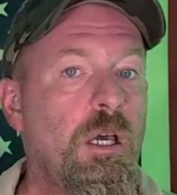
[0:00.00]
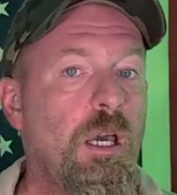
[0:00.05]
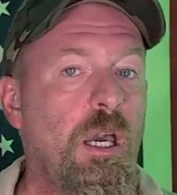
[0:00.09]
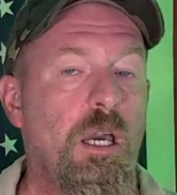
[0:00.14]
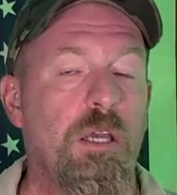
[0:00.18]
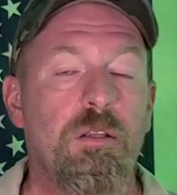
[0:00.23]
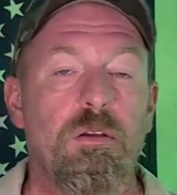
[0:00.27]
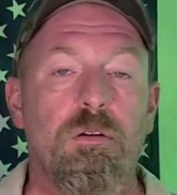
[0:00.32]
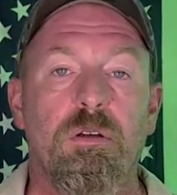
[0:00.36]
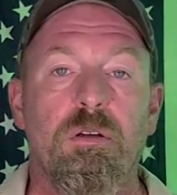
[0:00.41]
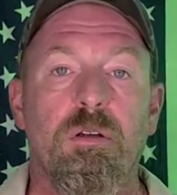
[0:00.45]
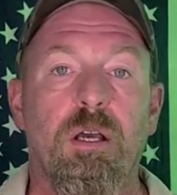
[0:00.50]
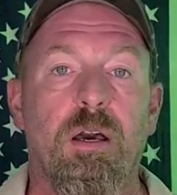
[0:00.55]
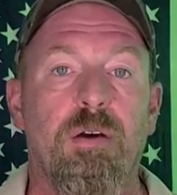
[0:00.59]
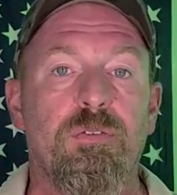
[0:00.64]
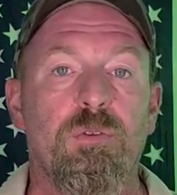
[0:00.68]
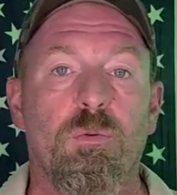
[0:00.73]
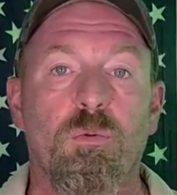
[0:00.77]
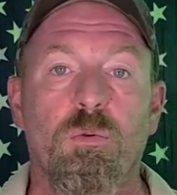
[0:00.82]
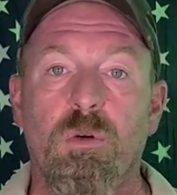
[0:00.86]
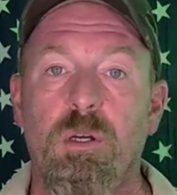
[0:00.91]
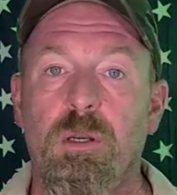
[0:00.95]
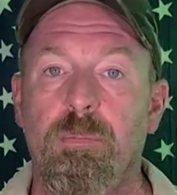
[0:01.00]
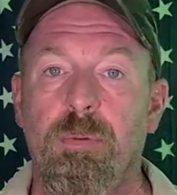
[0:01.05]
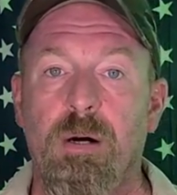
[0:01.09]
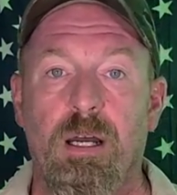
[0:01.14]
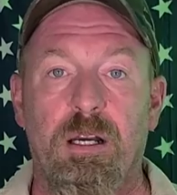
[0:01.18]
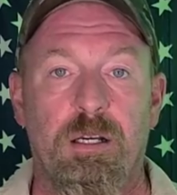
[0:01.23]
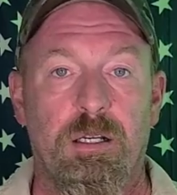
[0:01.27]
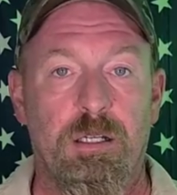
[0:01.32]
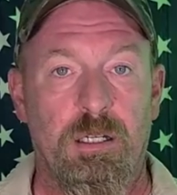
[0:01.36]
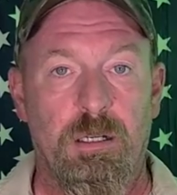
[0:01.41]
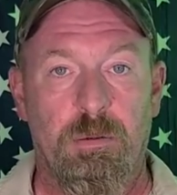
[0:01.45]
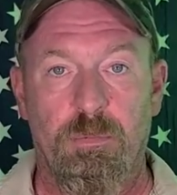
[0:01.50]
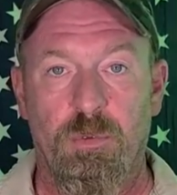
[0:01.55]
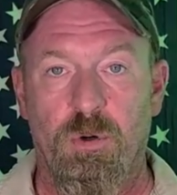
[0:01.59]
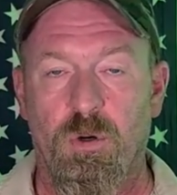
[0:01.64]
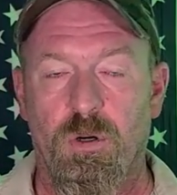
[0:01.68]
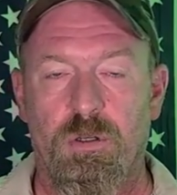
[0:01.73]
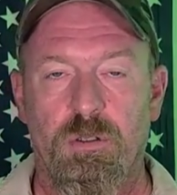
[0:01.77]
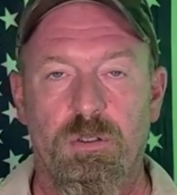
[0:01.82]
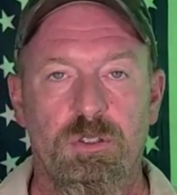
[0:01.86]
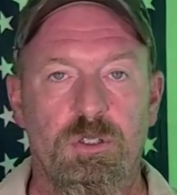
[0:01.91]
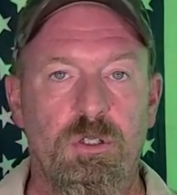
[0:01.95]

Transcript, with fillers: and you don't have to worry about it anymore.